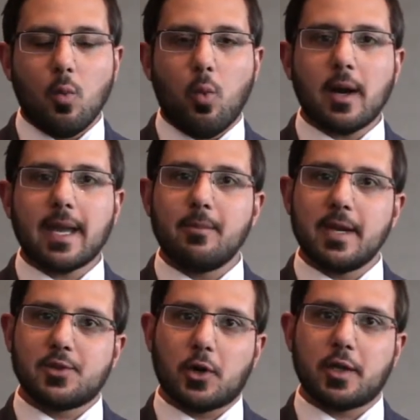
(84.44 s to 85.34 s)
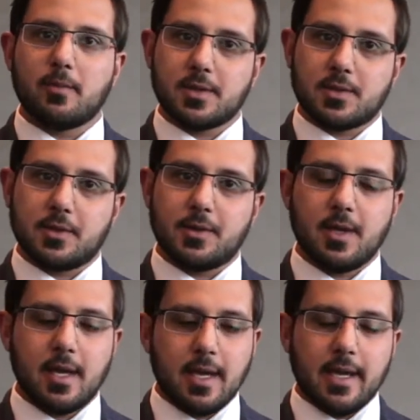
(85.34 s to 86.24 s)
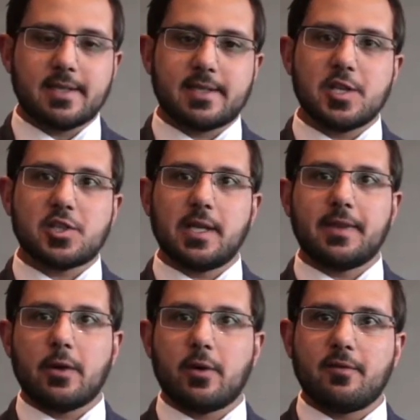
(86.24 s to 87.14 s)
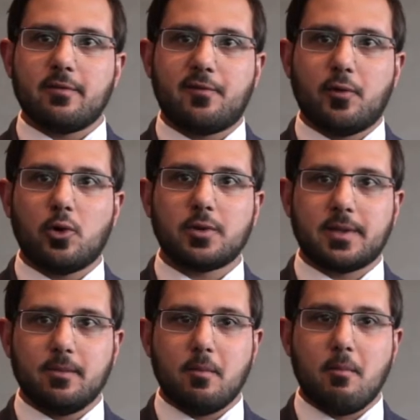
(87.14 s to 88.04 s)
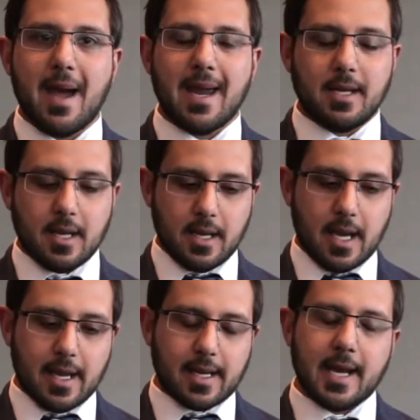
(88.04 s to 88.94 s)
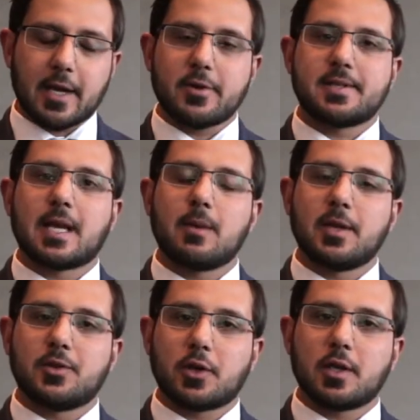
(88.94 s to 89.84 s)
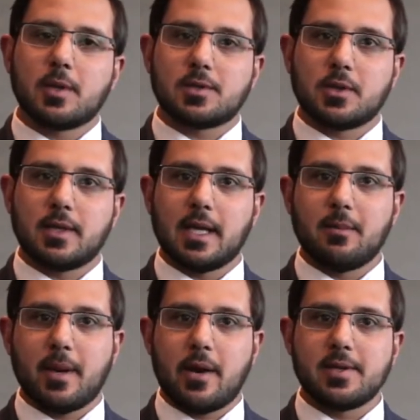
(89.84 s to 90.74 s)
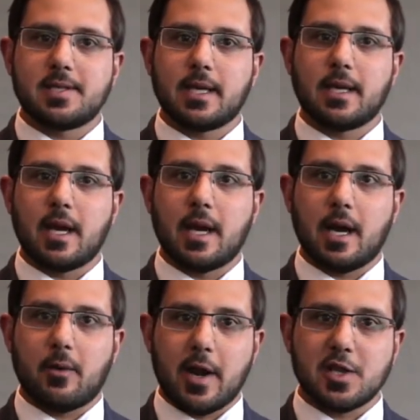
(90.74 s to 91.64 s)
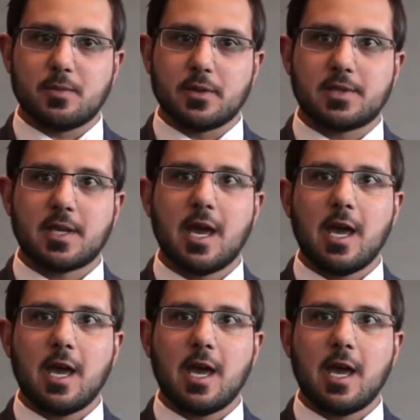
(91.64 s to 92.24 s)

What can be documented? Essentially, there are 4 main categories that can be documented in parenting arrangements.